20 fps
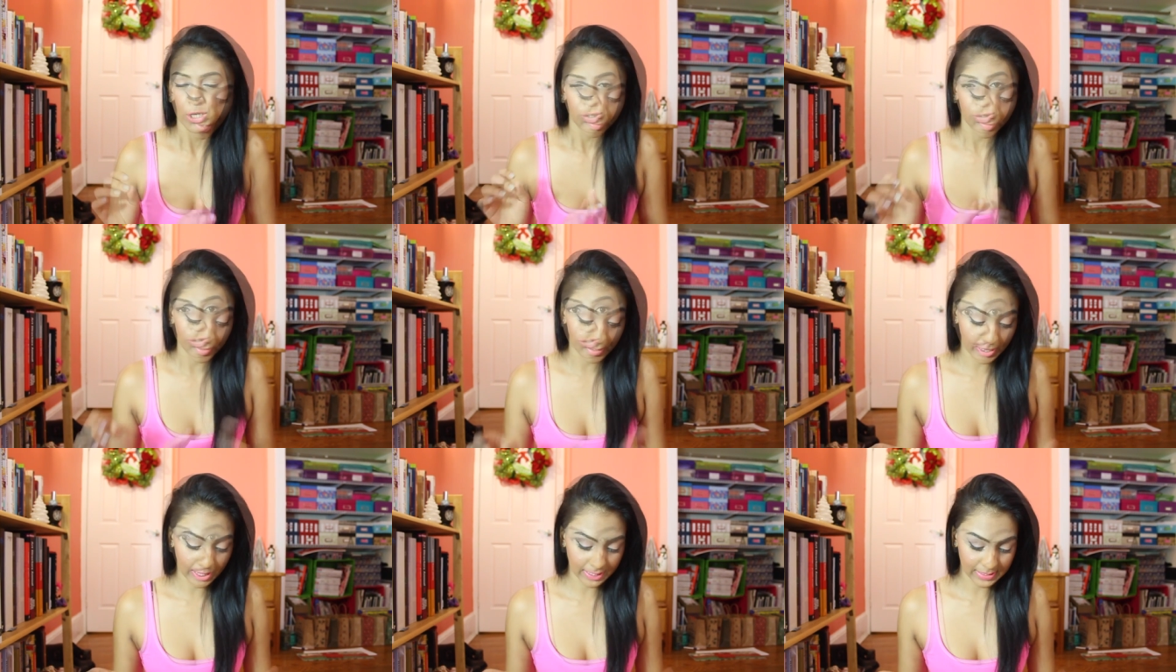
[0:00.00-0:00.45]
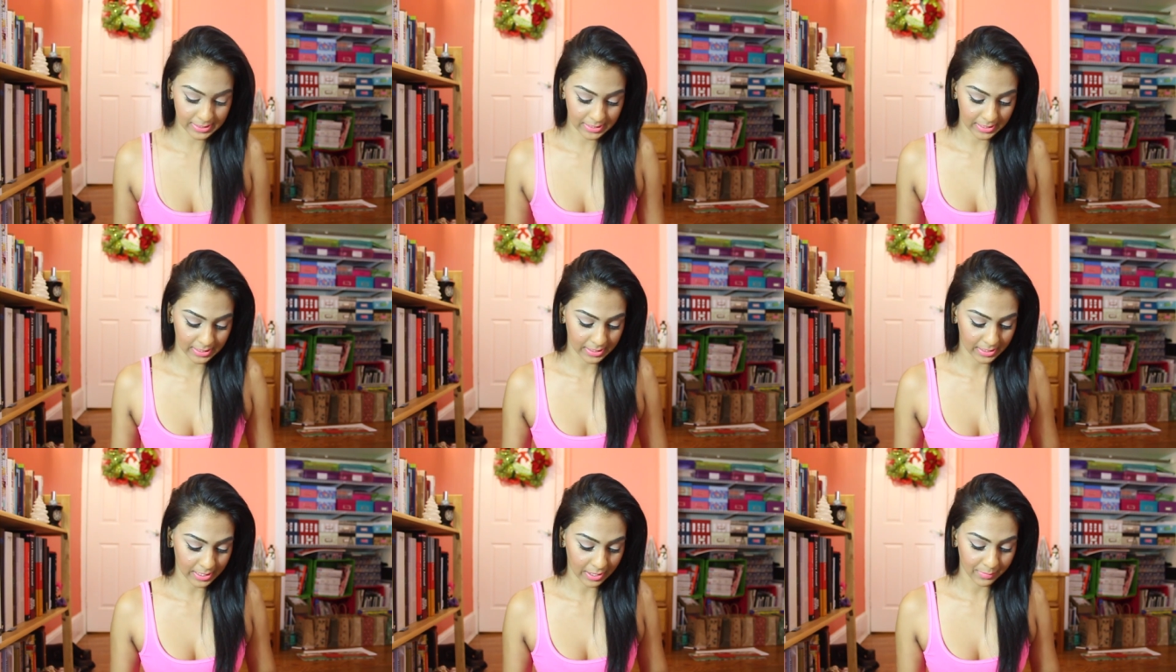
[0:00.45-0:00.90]
the next
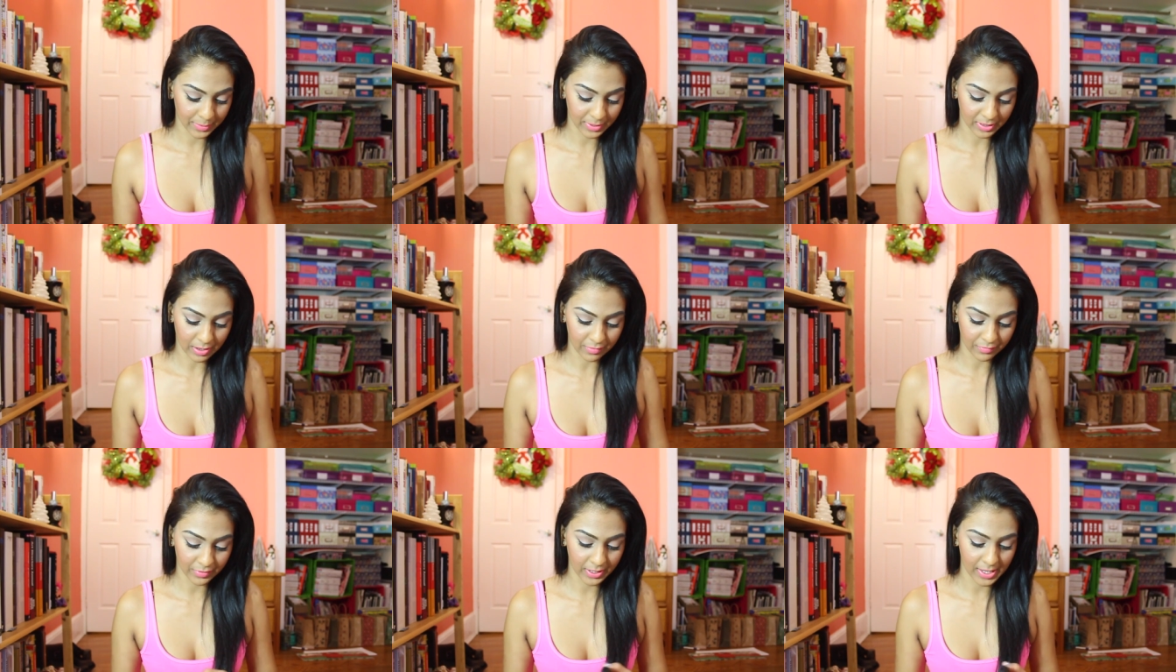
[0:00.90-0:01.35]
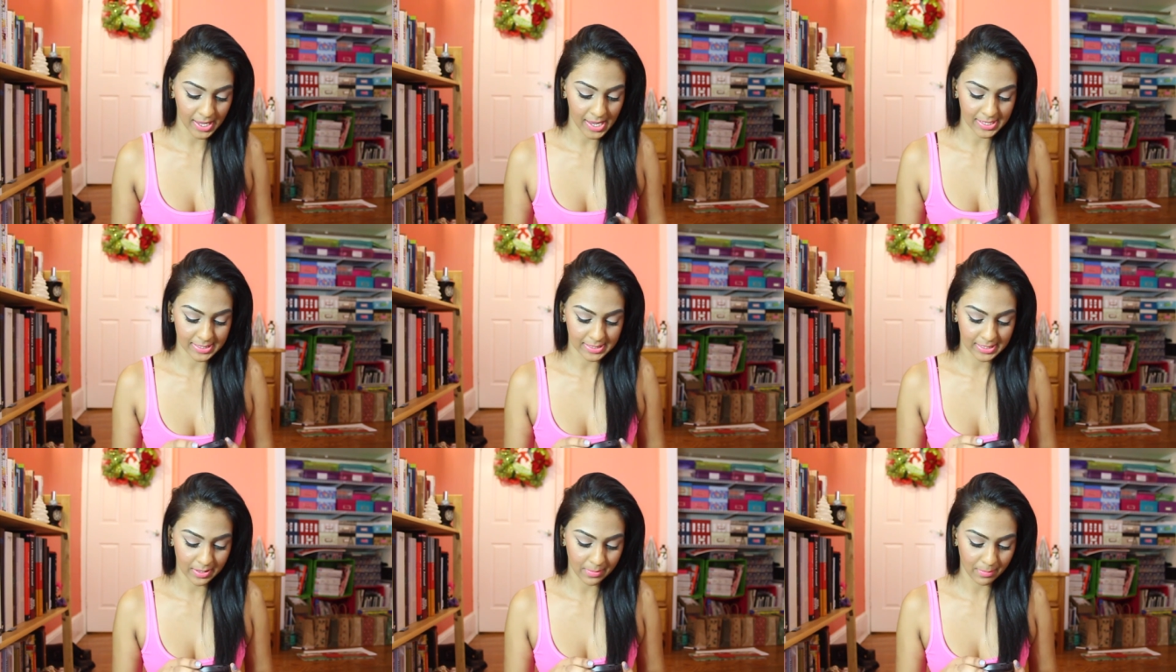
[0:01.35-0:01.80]
thing that I've been loving
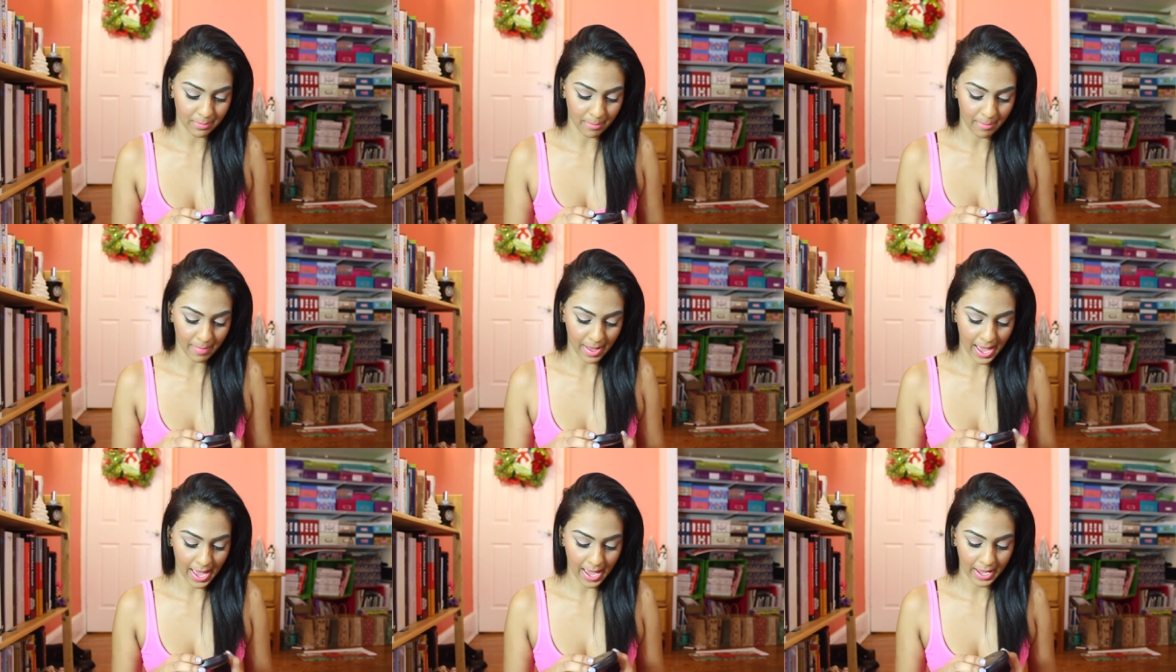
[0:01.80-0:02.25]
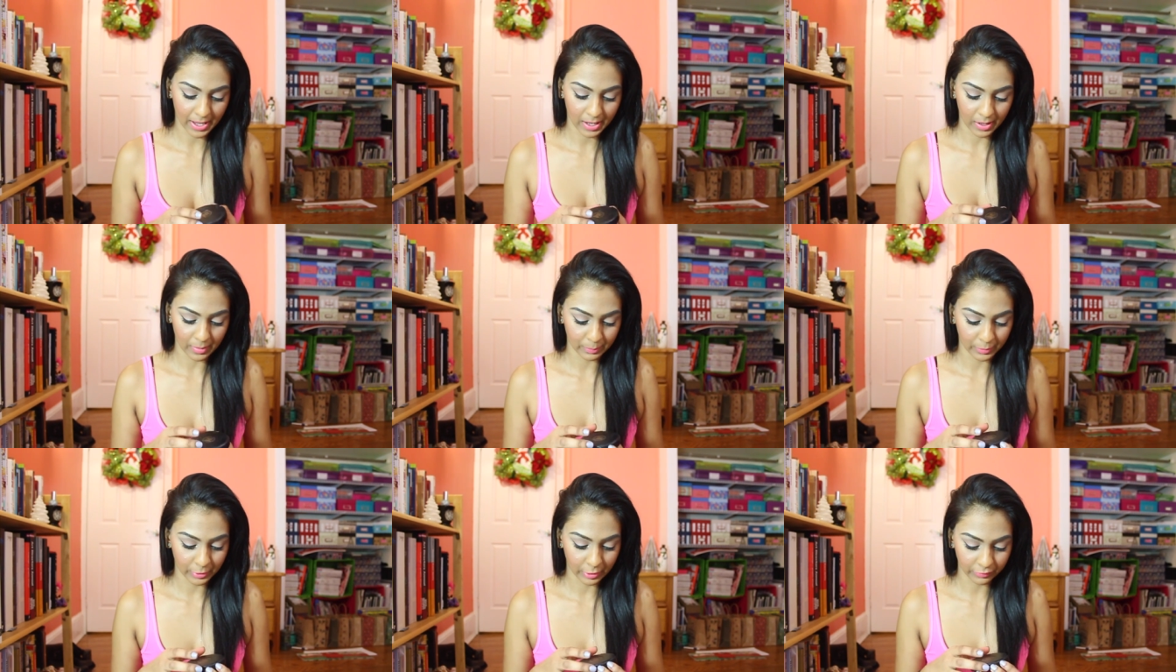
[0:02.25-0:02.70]
is the
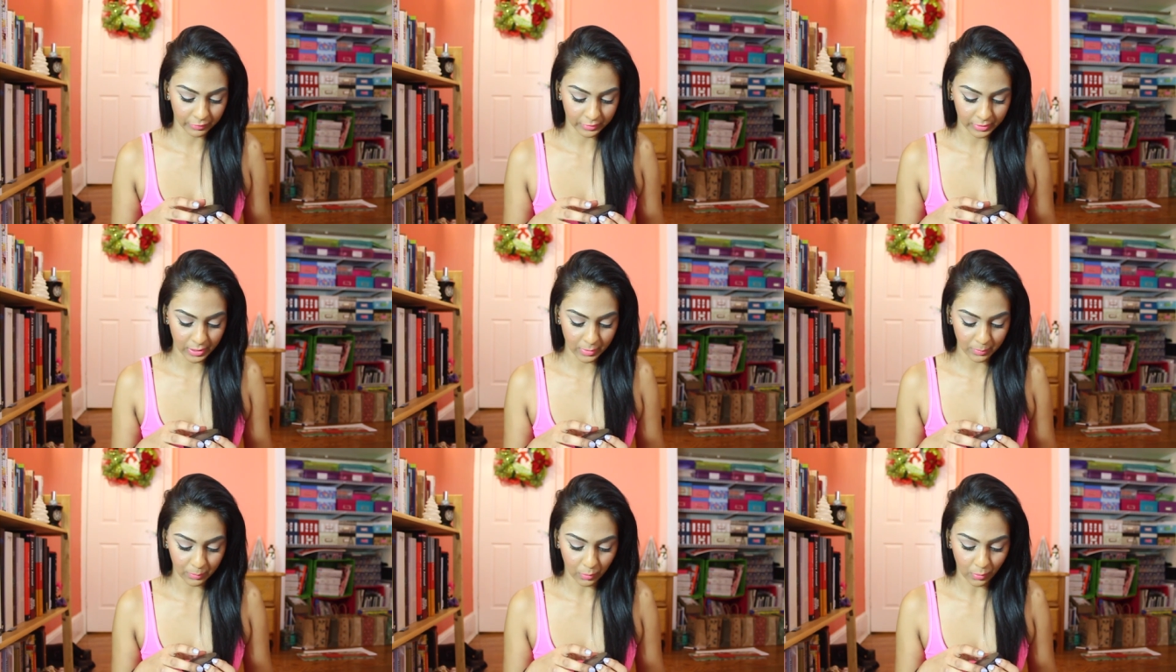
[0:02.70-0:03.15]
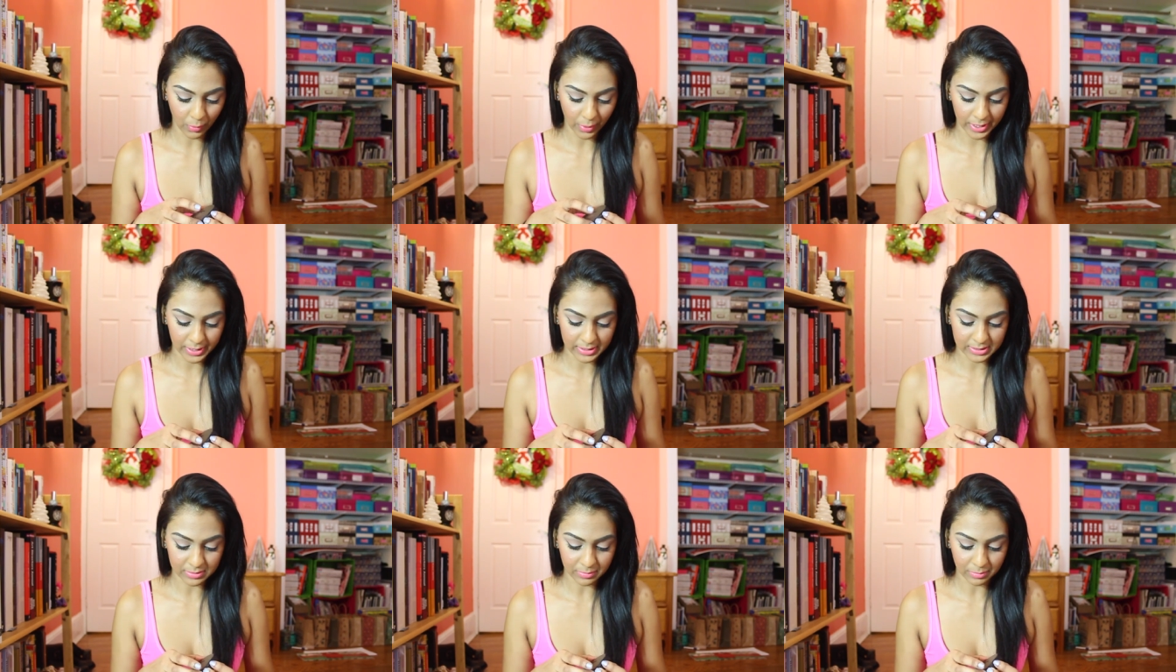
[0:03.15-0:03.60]
MAC Perfectly
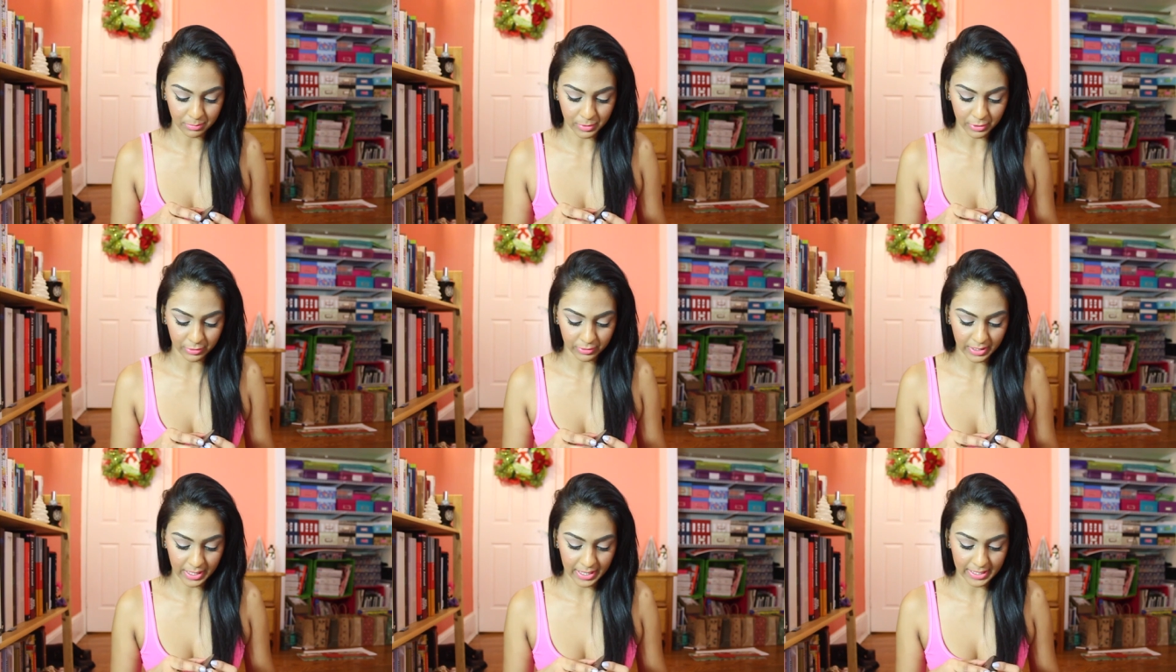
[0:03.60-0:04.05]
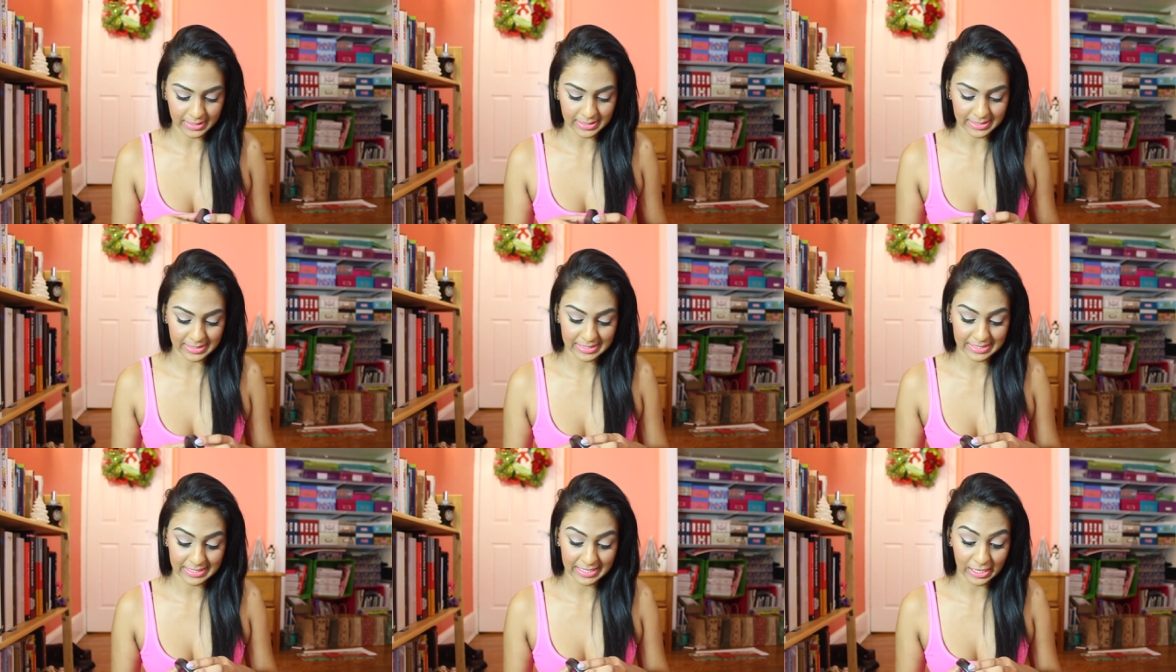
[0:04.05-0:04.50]
Poised
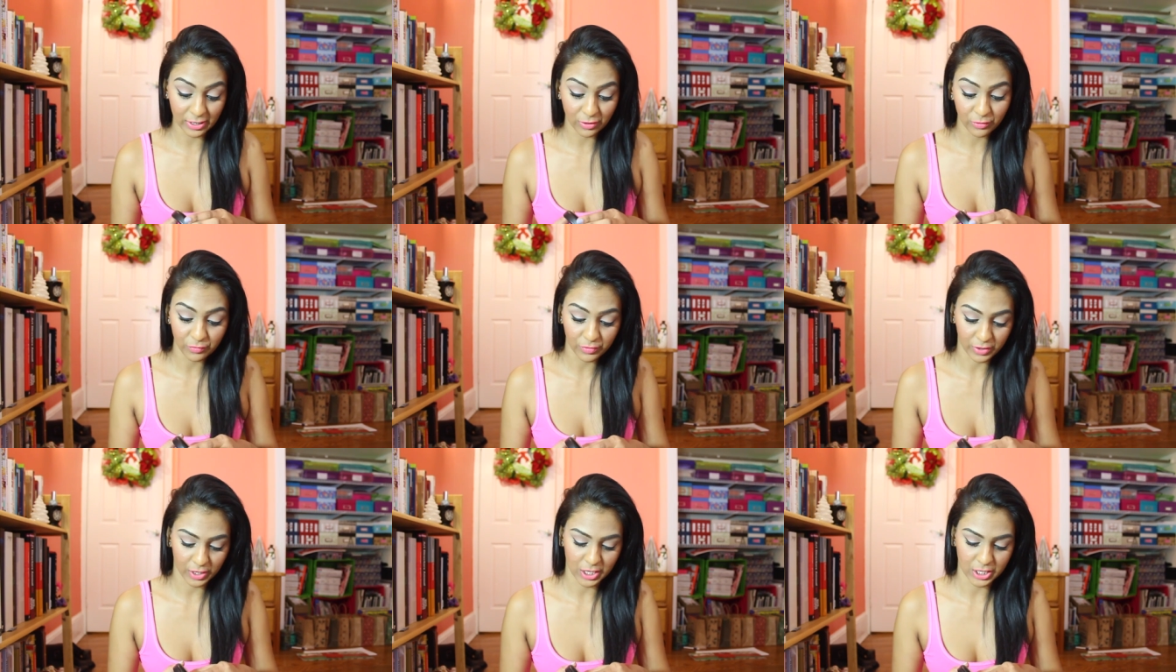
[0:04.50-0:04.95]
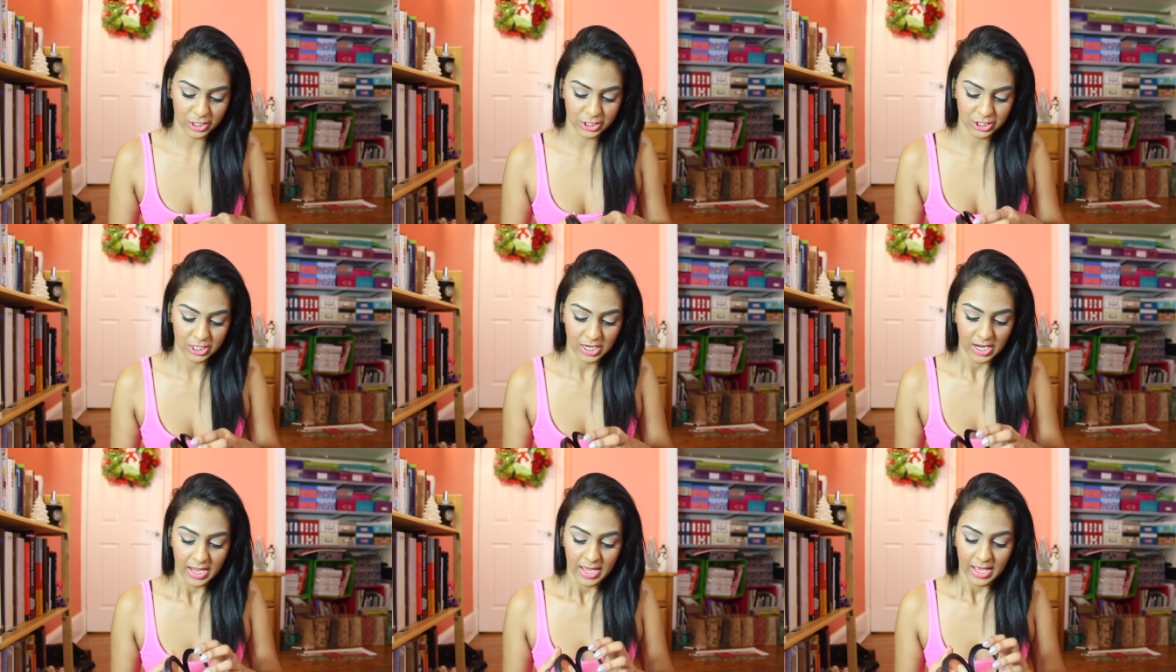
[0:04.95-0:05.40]
Mineralized Skin
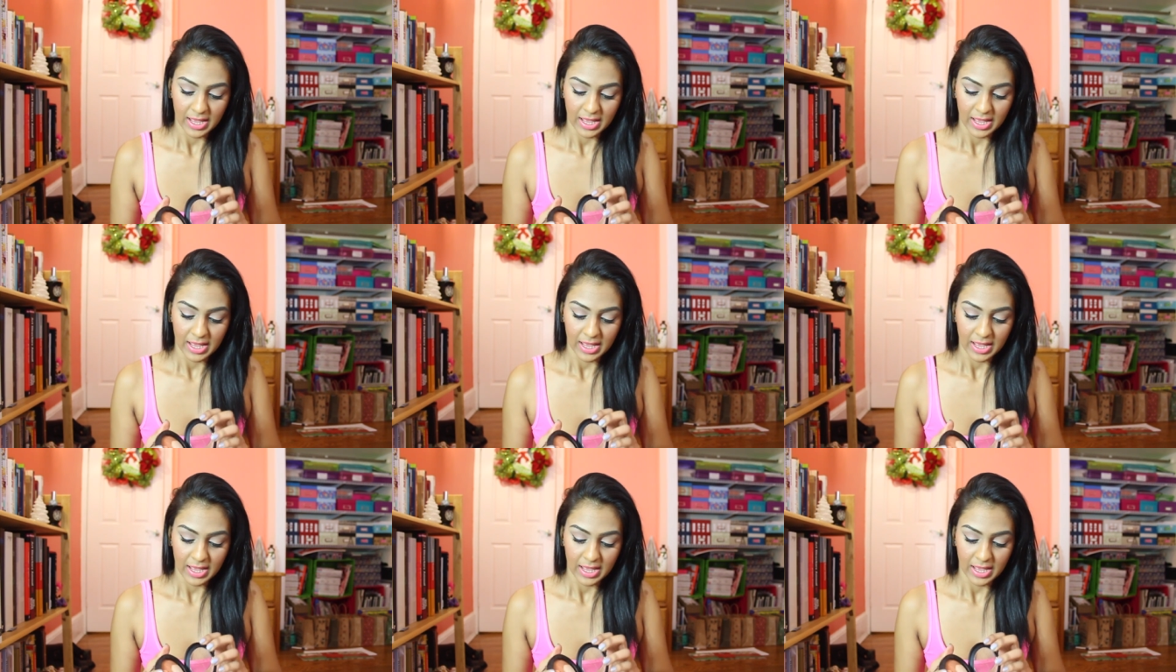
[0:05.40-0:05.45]
Finish.